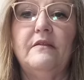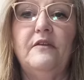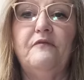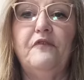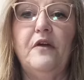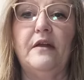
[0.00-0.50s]

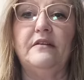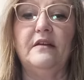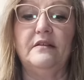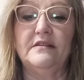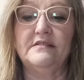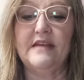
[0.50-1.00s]
the front
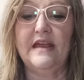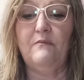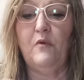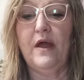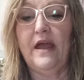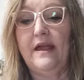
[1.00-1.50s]
done the
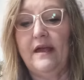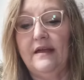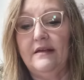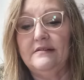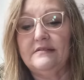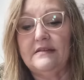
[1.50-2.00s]
same way
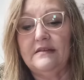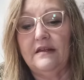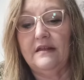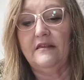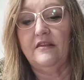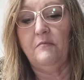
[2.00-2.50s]
as
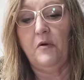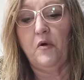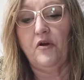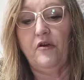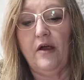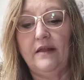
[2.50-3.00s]
the
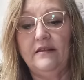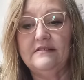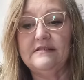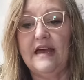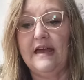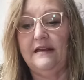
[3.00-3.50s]
border on the
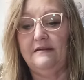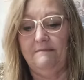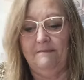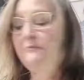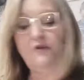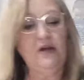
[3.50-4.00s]
side.
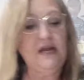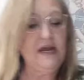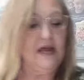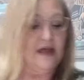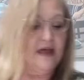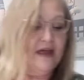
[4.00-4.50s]

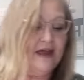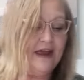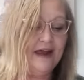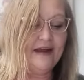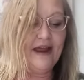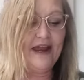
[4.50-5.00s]
Pretty
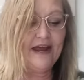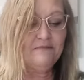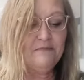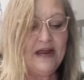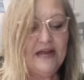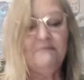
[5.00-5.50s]
and
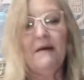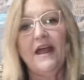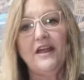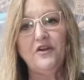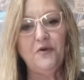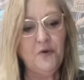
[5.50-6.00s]
handmade by
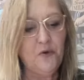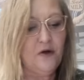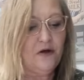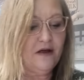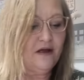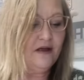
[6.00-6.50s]

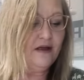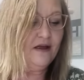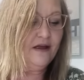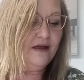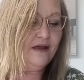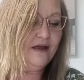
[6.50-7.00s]
you,
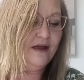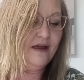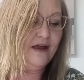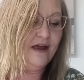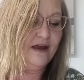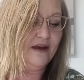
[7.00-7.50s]

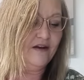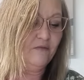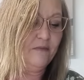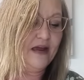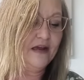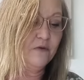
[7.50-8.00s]
and it'll
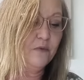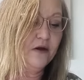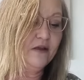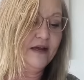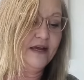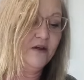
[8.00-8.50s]
make a
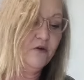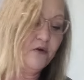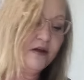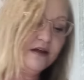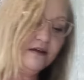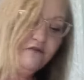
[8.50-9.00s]
really
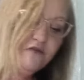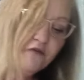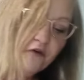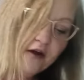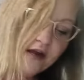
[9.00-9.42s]
cute gift for